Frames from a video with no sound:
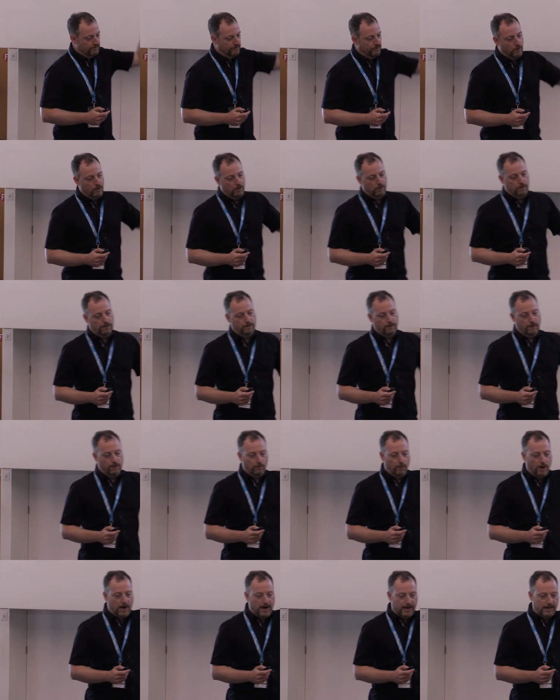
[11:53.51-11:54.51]
fall or
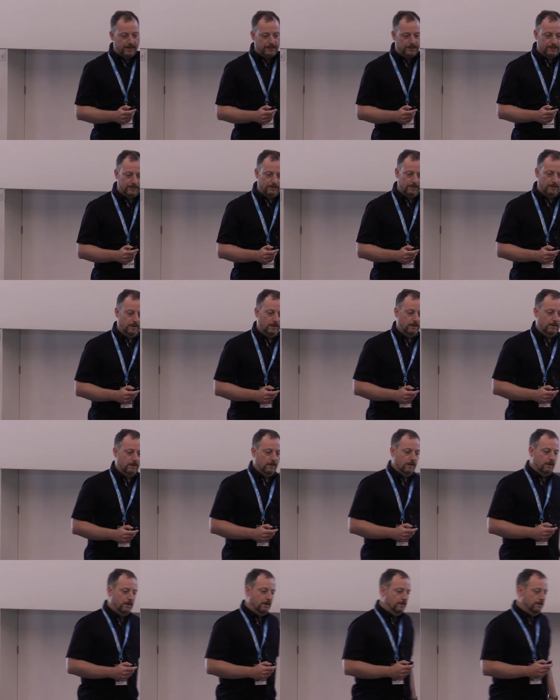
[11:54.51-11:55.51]
a rise
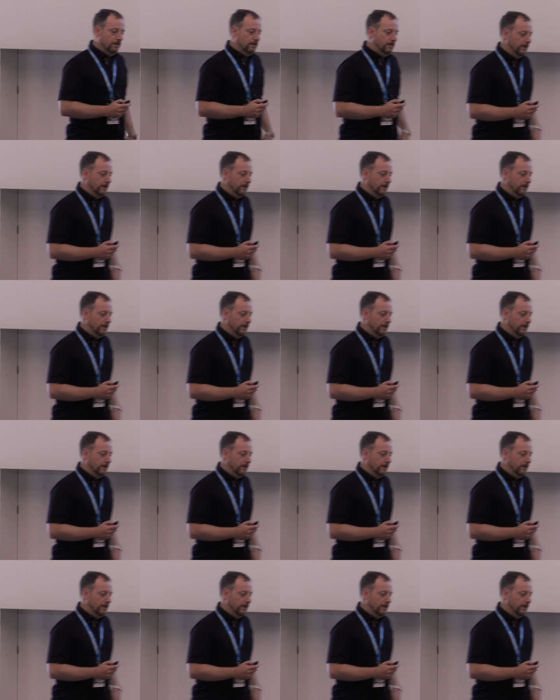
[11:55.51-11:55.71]
in